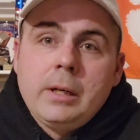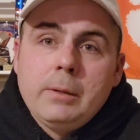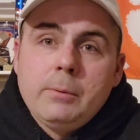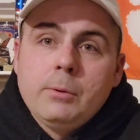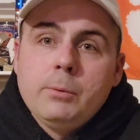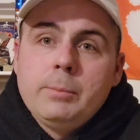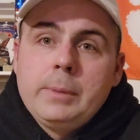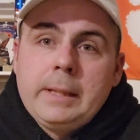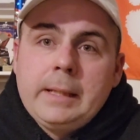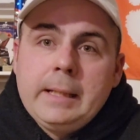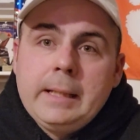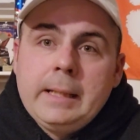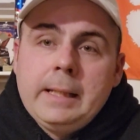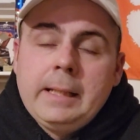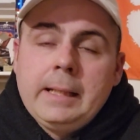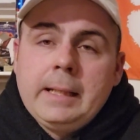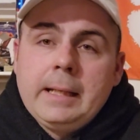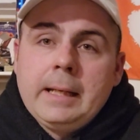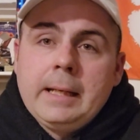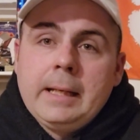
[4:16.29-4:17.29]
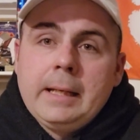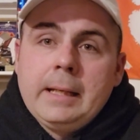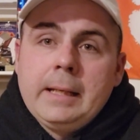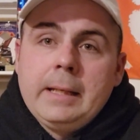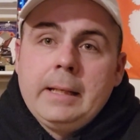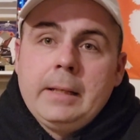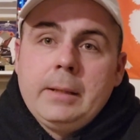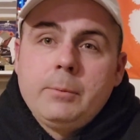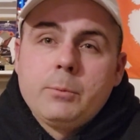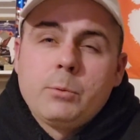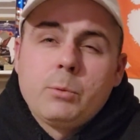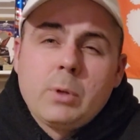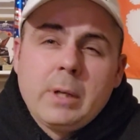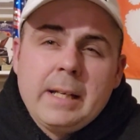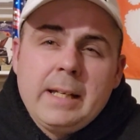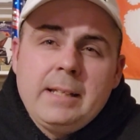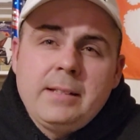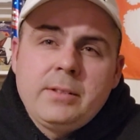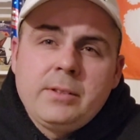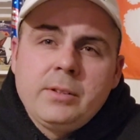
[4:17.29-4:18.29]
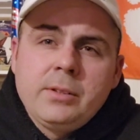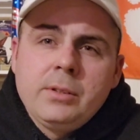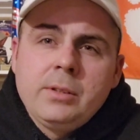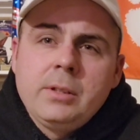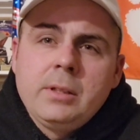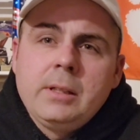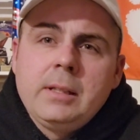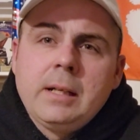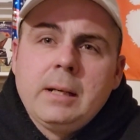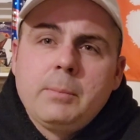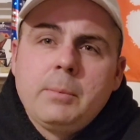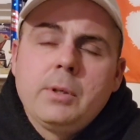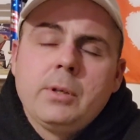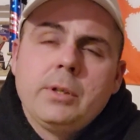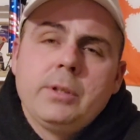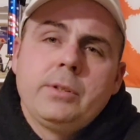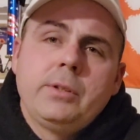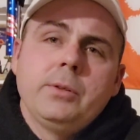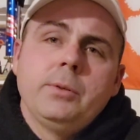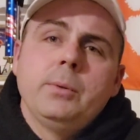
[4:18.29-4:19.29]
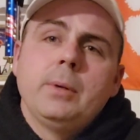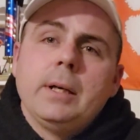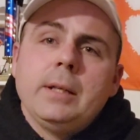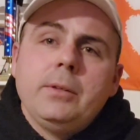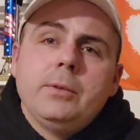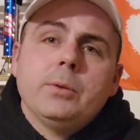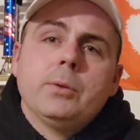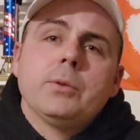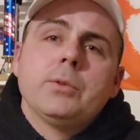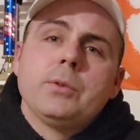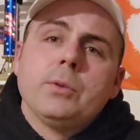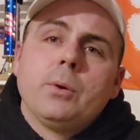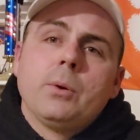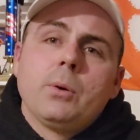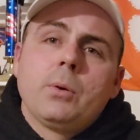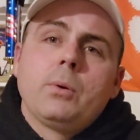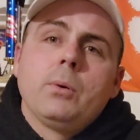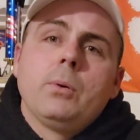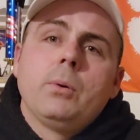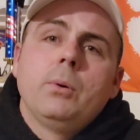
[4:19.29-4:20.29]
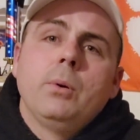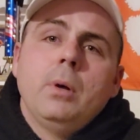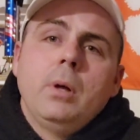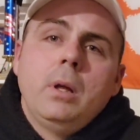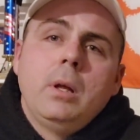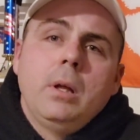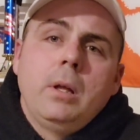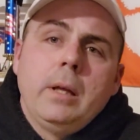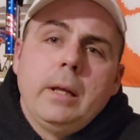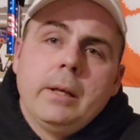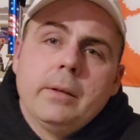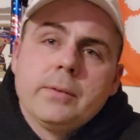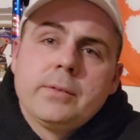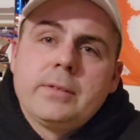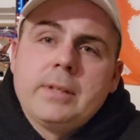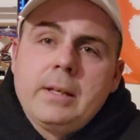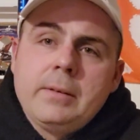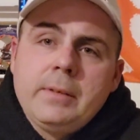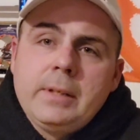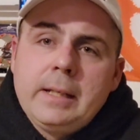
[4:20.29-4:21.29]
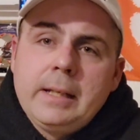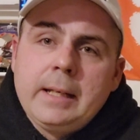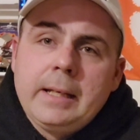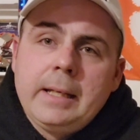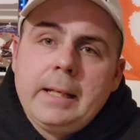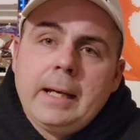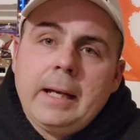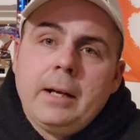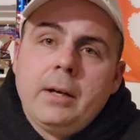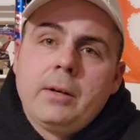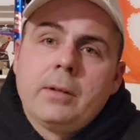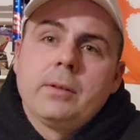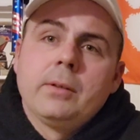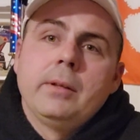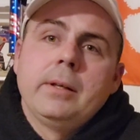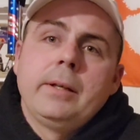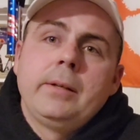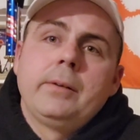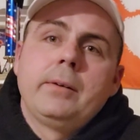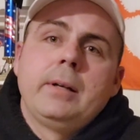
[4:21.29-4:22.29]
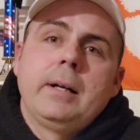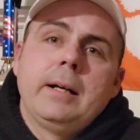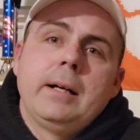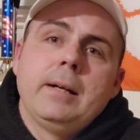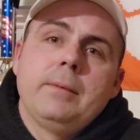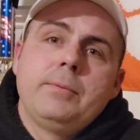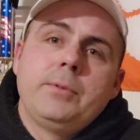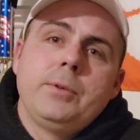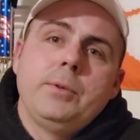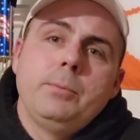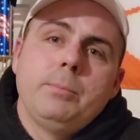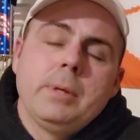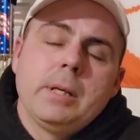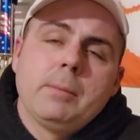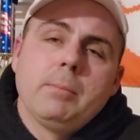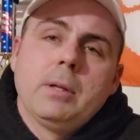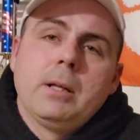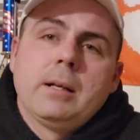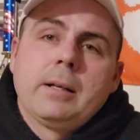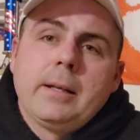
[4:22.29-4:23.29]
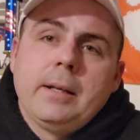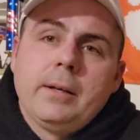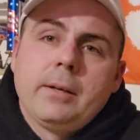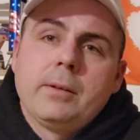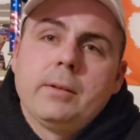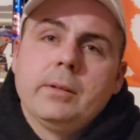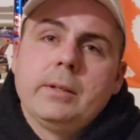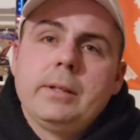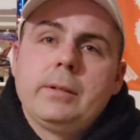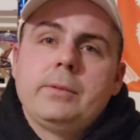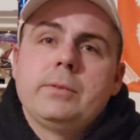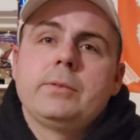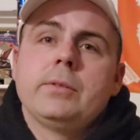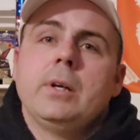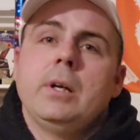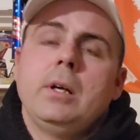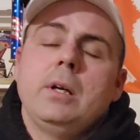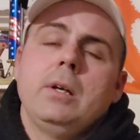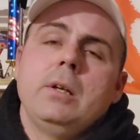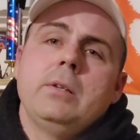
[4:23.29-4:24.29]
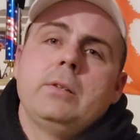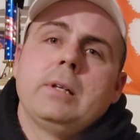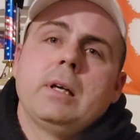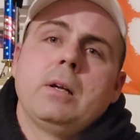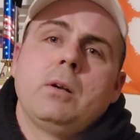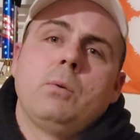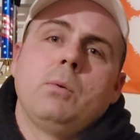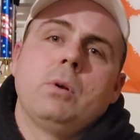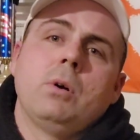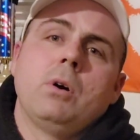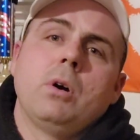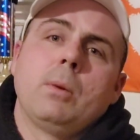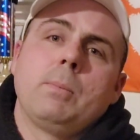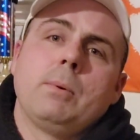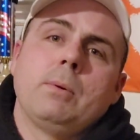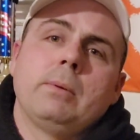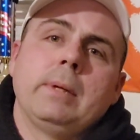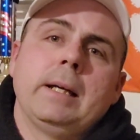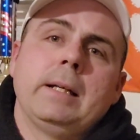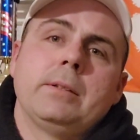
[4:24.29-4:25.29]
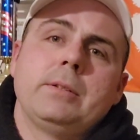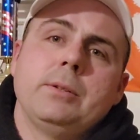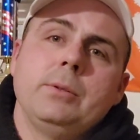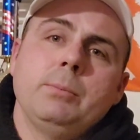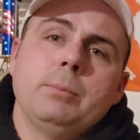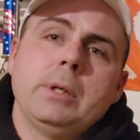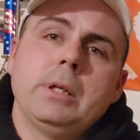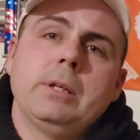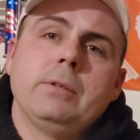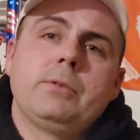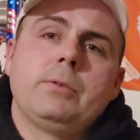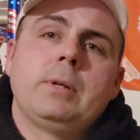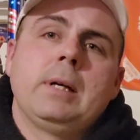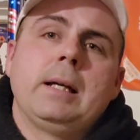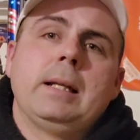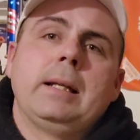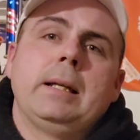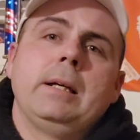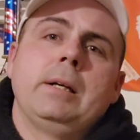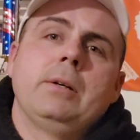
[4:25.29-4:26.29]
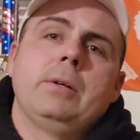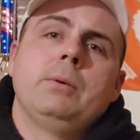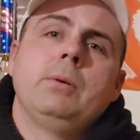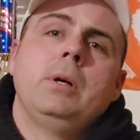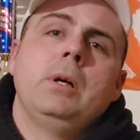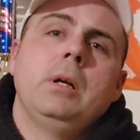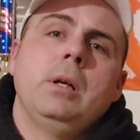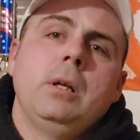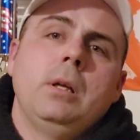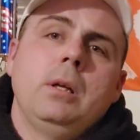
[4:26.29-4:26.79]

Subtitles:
It will be getting a raised hood. I'm going to do a dual snorkel L78 air cleaner. I have 2 big block air cleaners, so I don't want to harp on that too much right now.